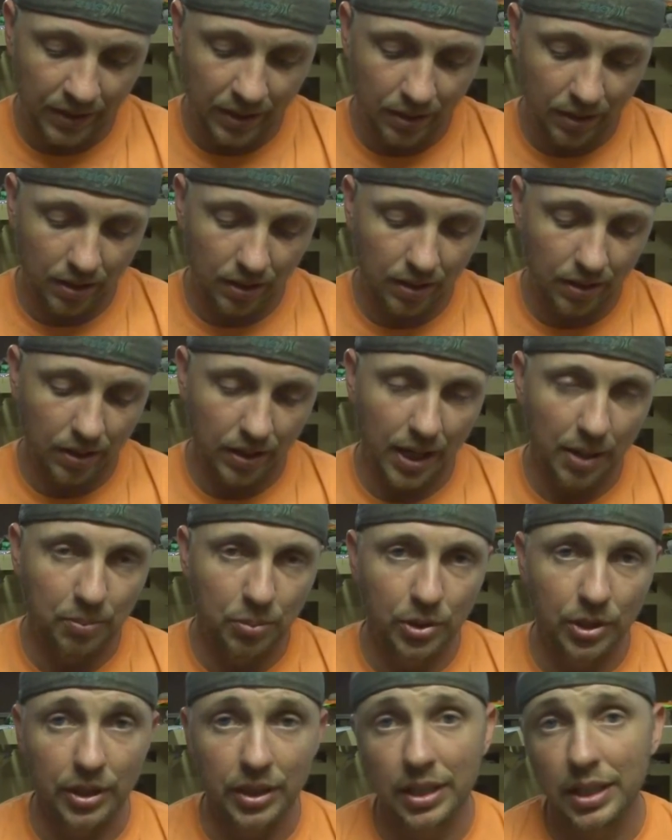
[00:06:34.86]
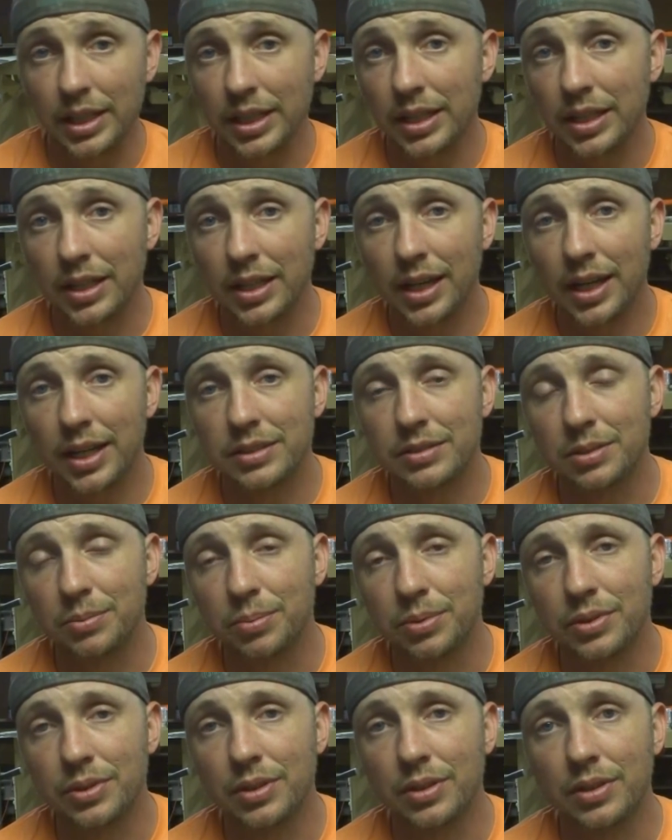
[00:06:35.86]
I put a kit. I actually
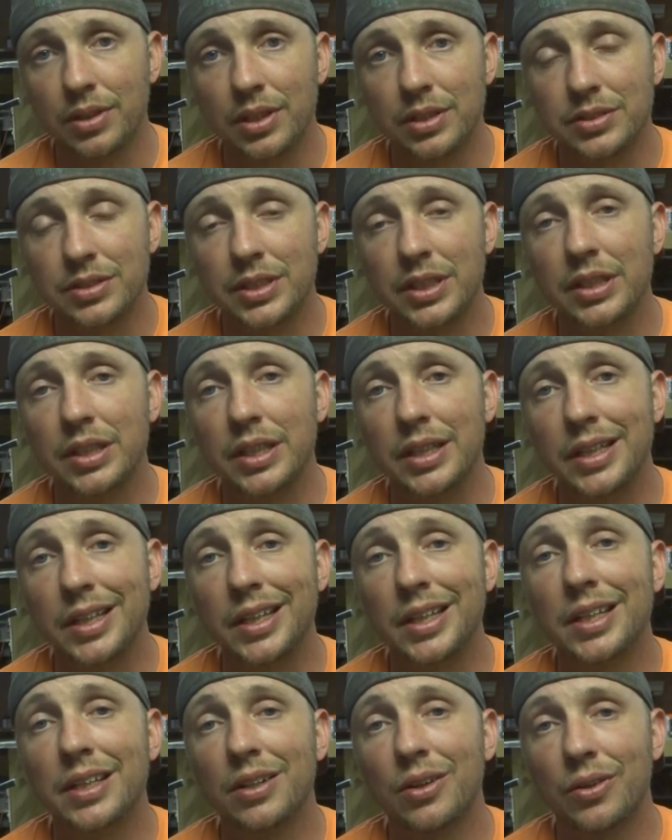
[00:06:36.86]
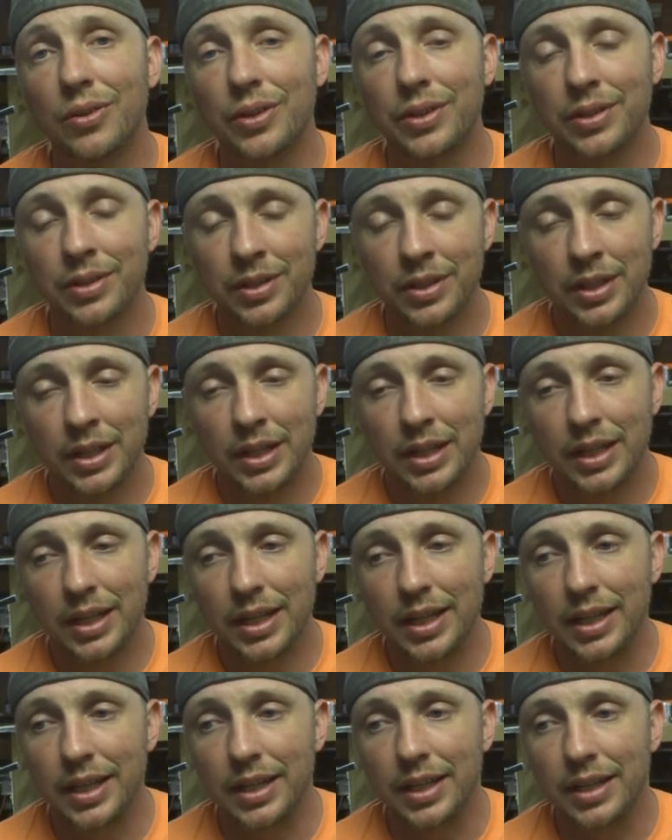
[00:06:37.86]
put a steering kit on it,
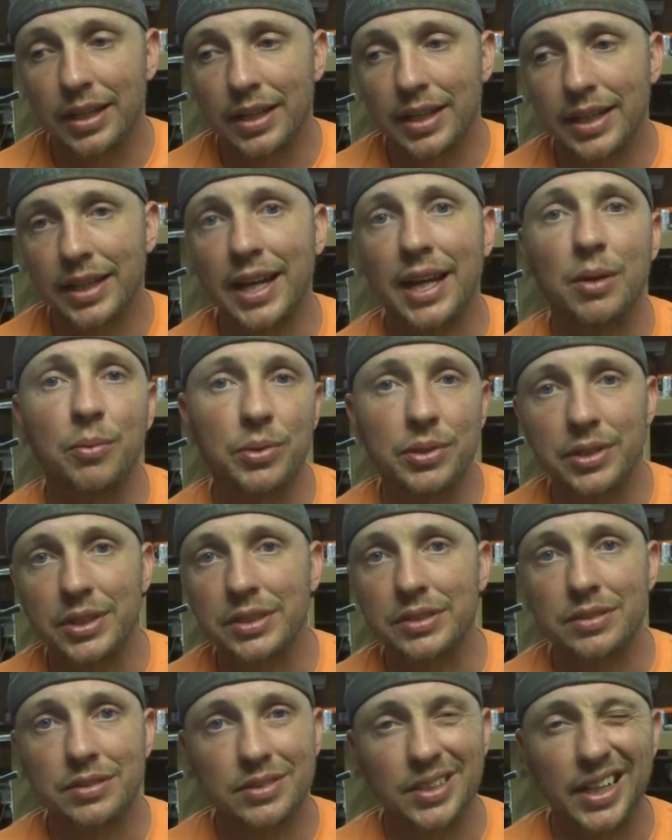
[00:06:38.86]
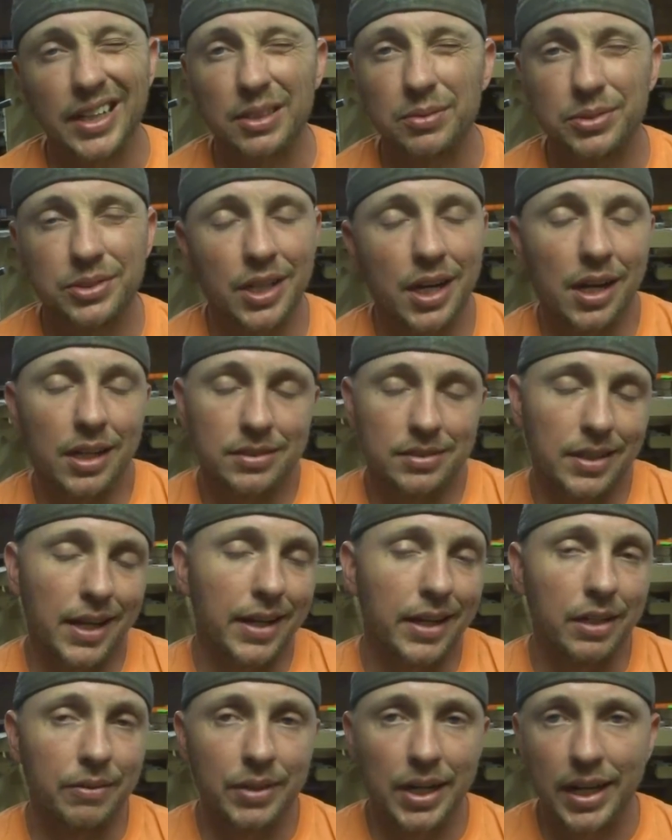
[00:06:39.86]
and it came with these same shocks, and I
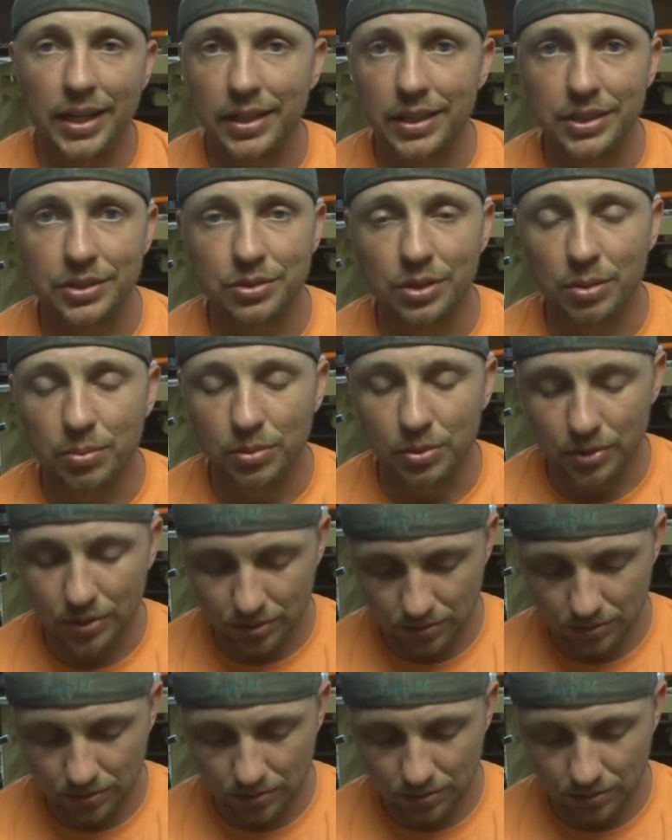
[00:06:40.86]
never had any trouble with